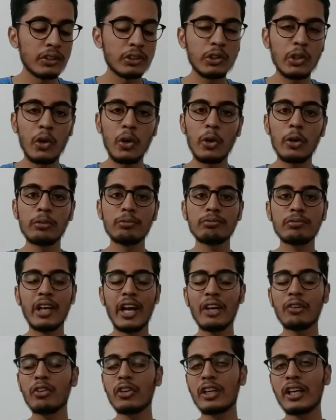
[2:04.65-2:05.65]
So
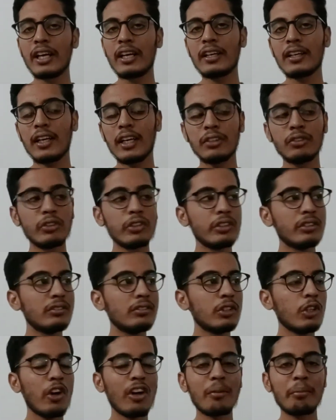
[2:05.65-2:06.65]
I would
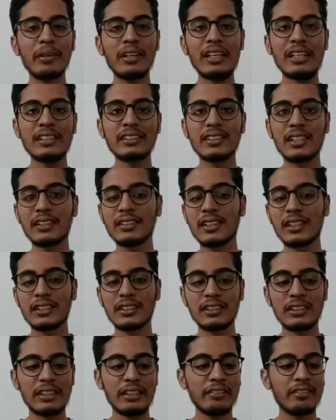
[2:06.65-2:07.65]
normally
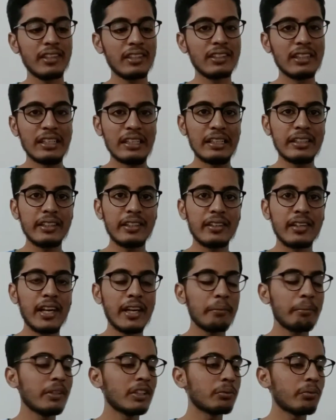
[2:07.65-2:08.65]
suggest the
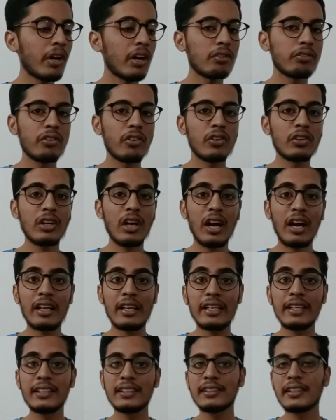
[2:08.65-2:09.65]
Redmi smartphone,
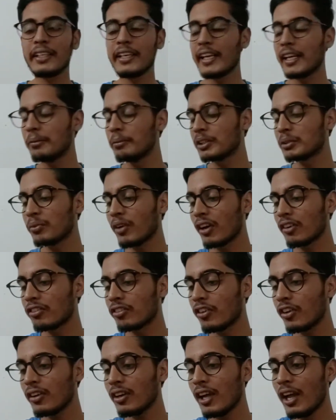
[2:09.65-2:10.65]
or it is a Realme
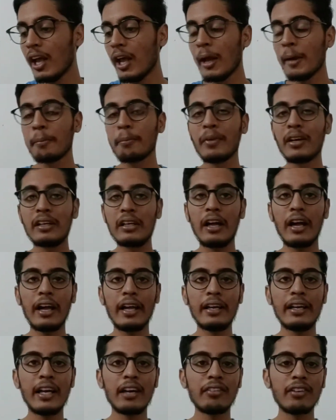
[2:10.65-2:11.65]
smartphone, but
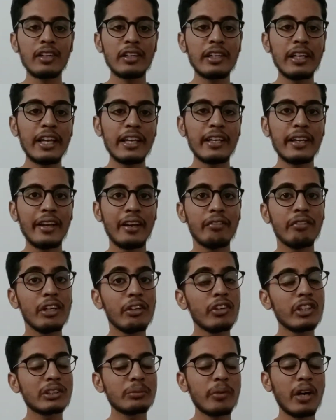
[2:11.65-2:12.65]
I never taken
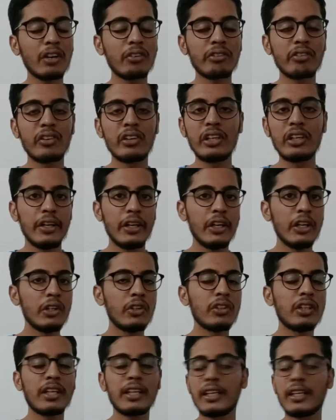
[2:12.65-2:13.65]
Vivo smartphone
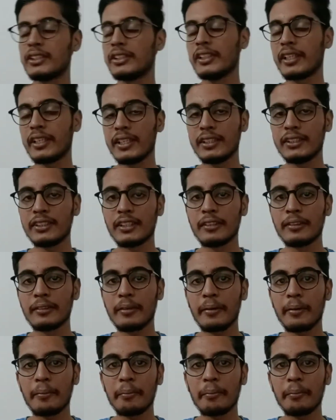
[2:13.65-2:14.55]
into the consideration.